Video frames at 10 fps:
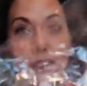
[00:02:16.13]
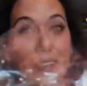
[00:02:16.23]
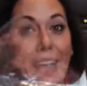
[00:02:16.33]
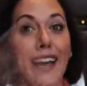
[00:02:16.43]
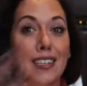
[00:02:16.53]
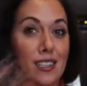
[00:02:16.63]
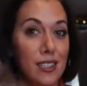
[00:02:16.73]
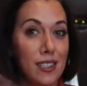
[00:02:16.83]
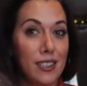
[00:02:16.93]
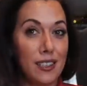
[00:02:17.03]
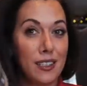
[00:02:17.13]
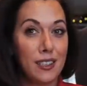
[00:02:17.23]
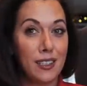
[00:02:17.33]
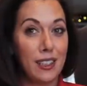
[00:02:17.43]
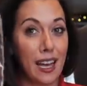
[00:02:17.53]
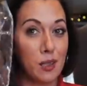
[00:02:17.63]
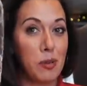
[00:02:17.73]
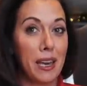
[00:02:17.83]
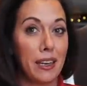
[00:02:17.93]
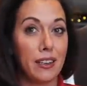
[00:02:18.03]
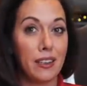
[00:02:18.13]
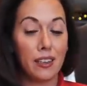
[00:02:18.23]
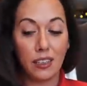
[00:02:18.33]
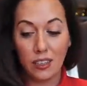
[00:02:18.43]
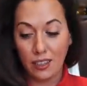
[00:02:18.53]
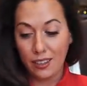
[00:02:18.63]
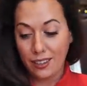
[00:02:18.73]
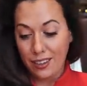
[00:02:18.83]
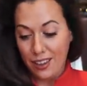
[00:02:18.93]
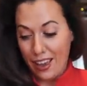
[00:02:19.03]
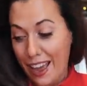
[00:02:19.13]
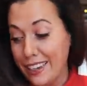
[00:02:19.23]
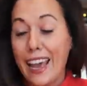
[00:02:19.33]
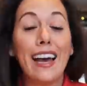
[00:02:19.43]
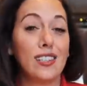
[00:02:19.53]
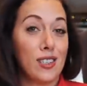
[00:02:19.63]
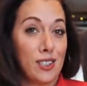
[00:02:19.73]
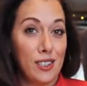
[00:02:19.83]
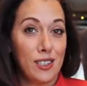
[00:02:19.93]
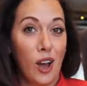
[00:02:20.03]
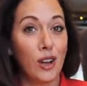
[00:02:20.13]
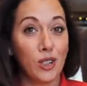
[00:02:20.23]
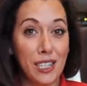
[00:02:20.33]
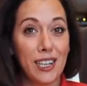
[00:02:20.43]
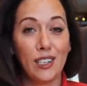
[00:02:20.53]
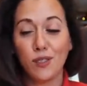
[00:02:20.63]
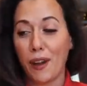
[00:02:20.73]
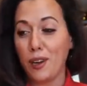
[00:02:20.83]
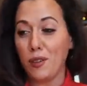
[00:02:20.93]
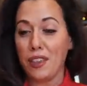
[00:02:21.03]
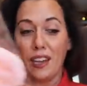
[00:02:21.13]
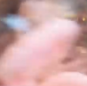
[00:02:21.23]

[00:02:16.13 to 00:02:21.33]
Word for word: Yes, that's pink. And yes, Andre said he's fine with it.